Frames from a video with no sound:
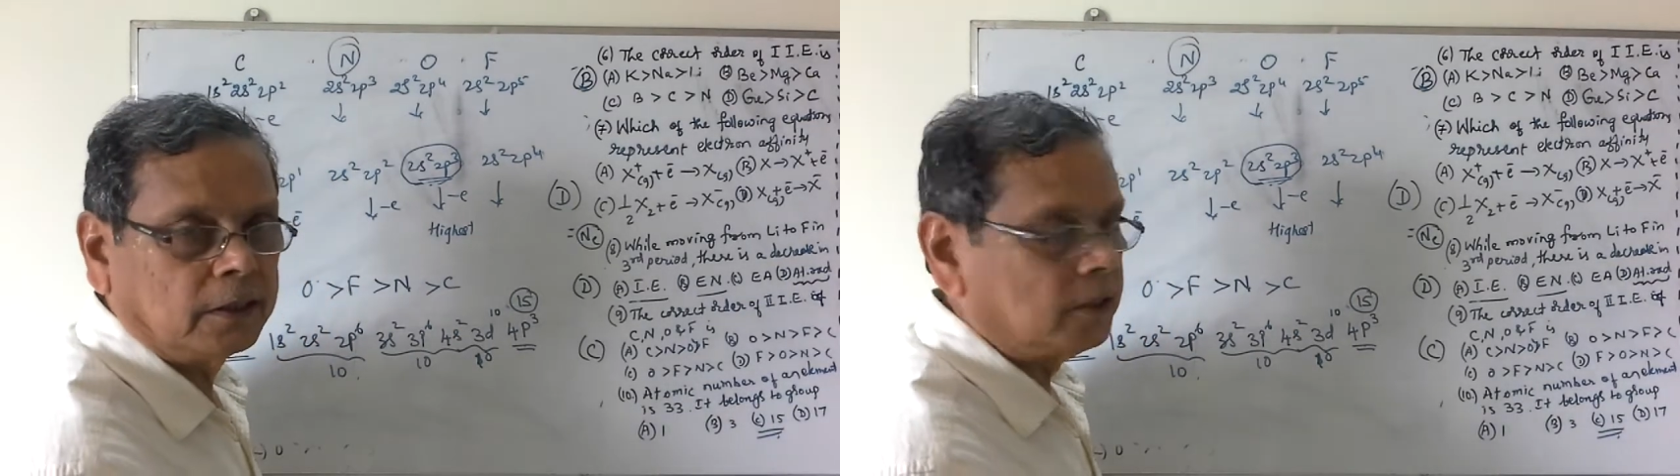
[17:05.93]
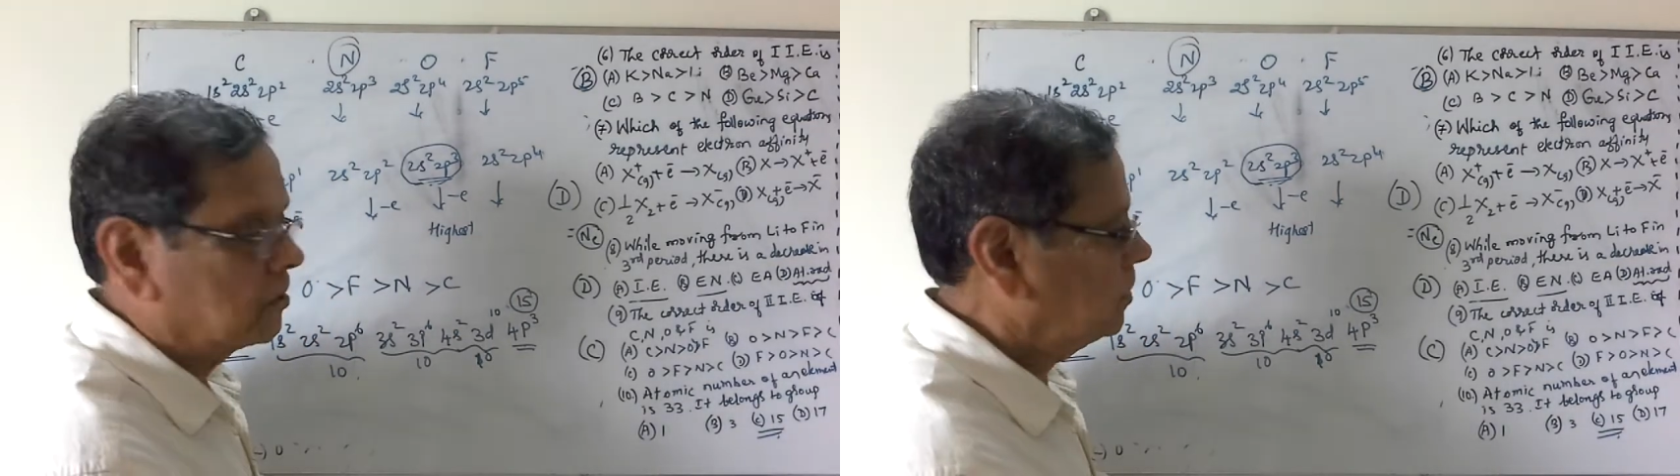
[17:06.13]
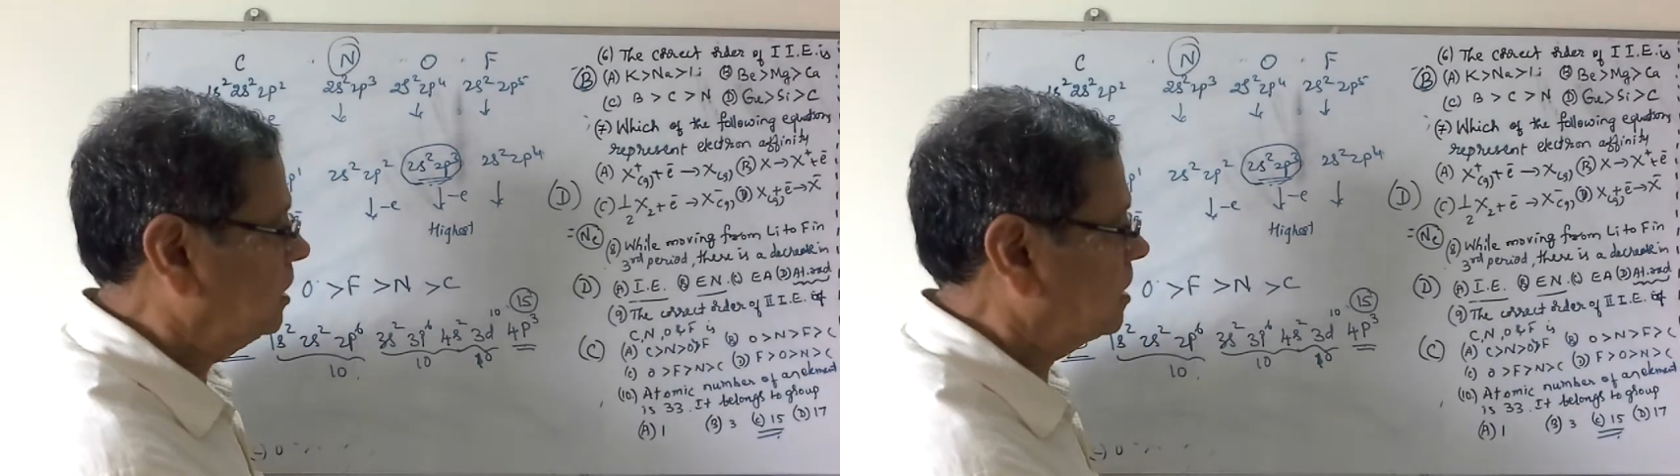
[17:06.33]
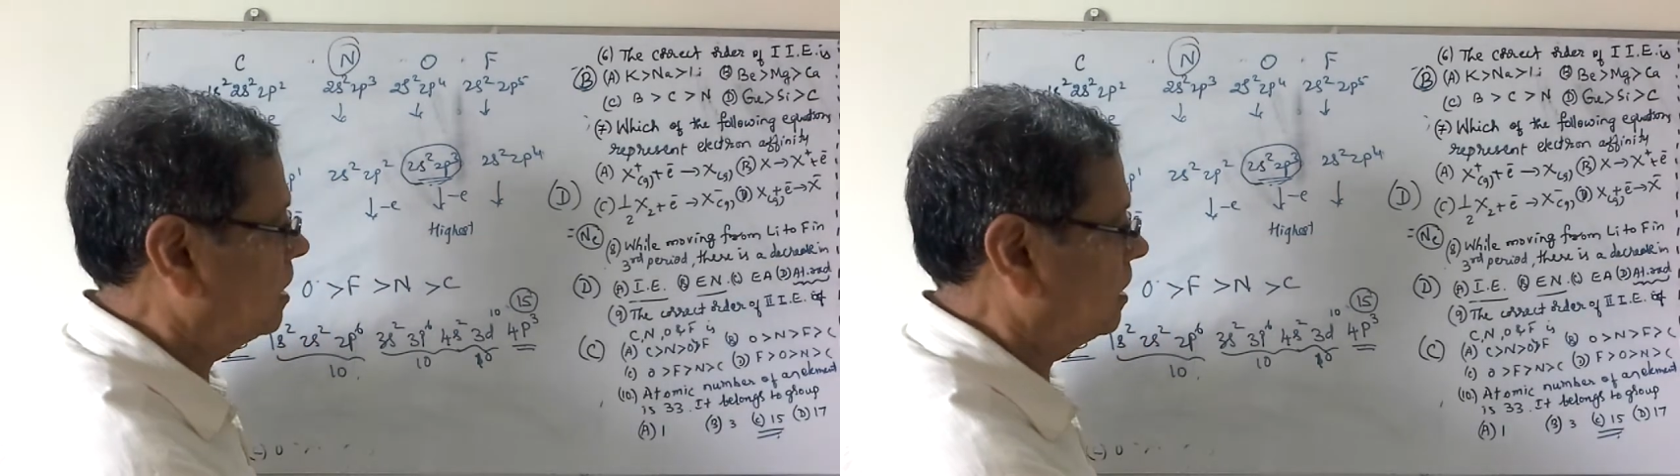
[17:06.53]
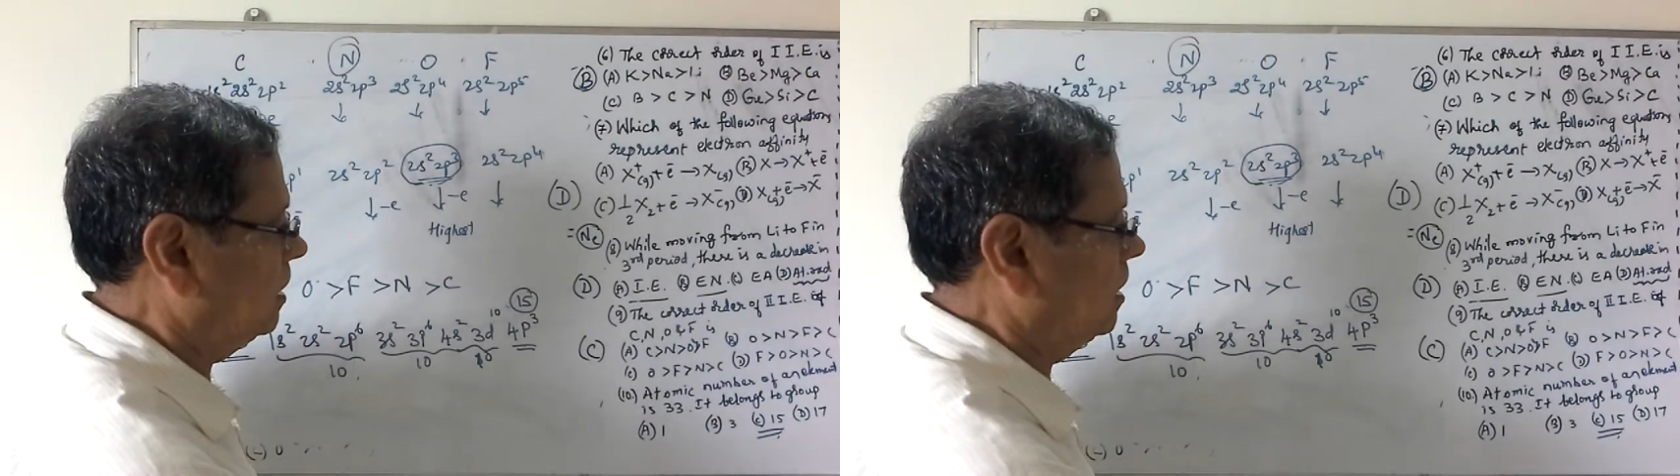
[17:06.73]
So these
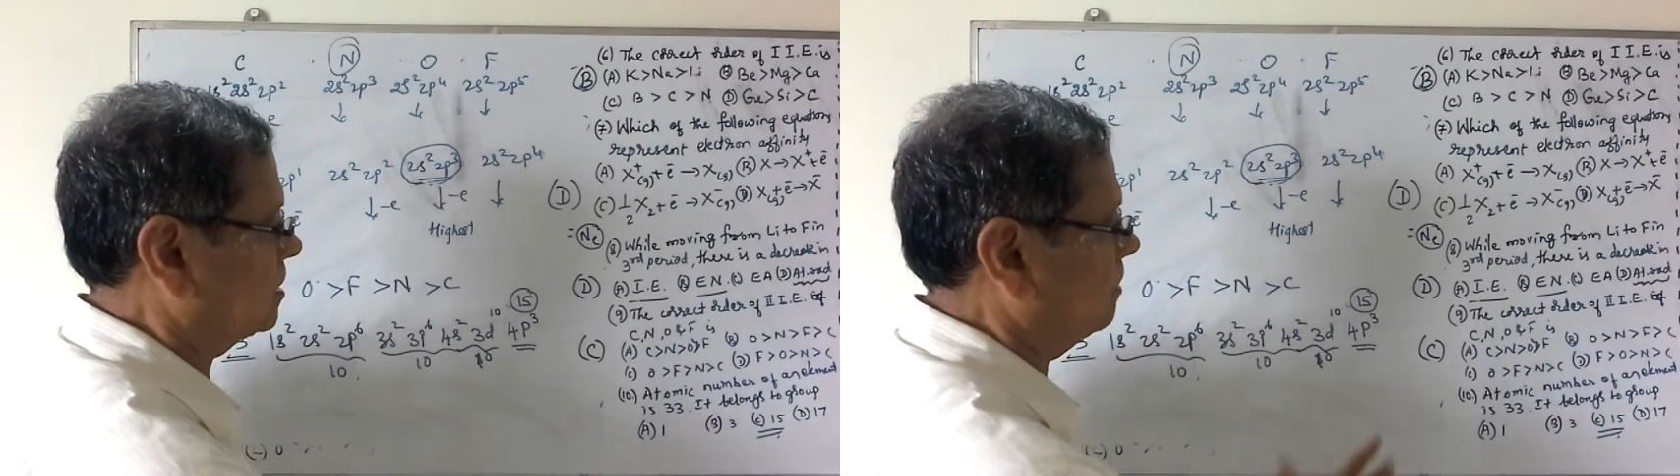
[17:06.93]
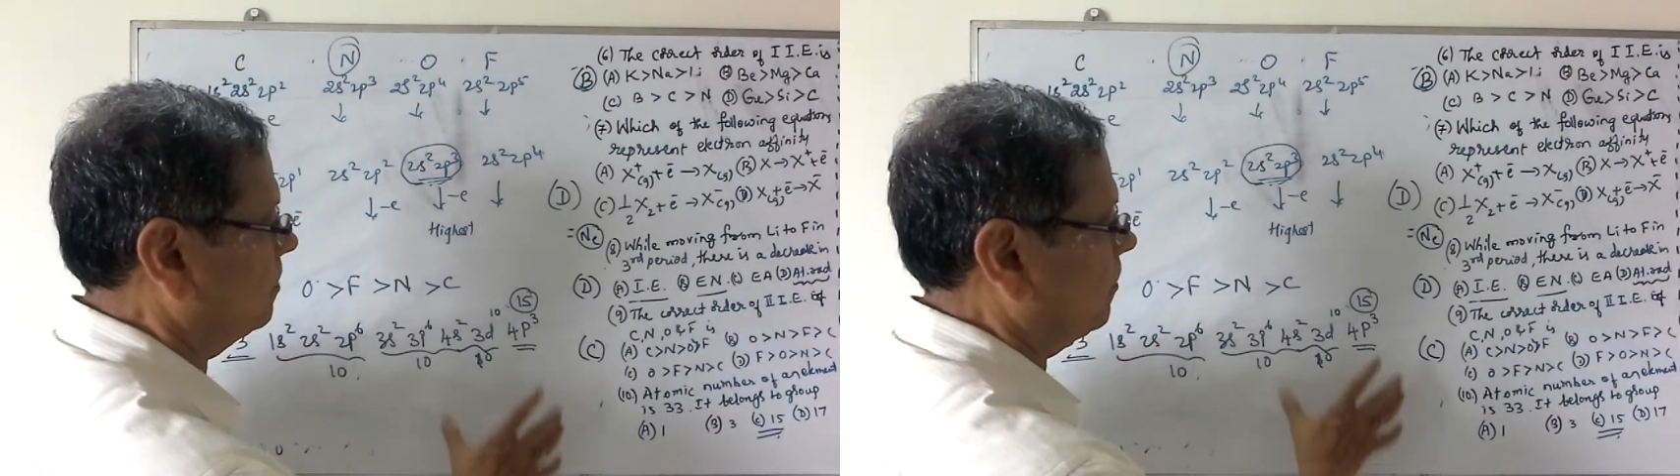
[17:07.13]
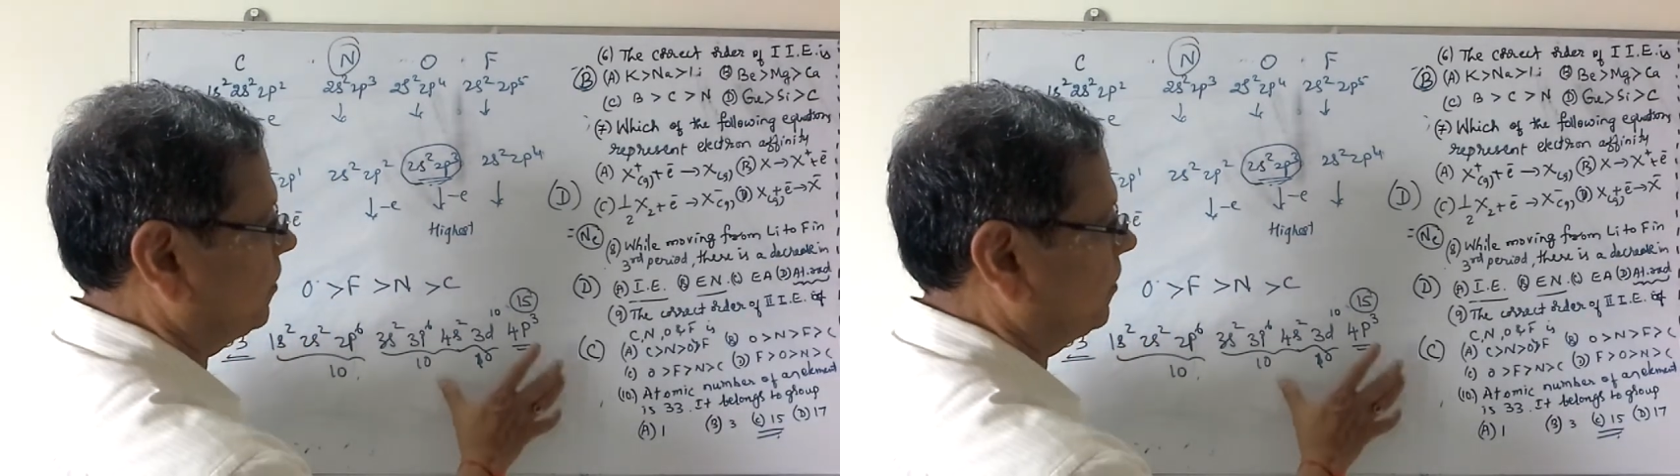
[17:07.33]
are some of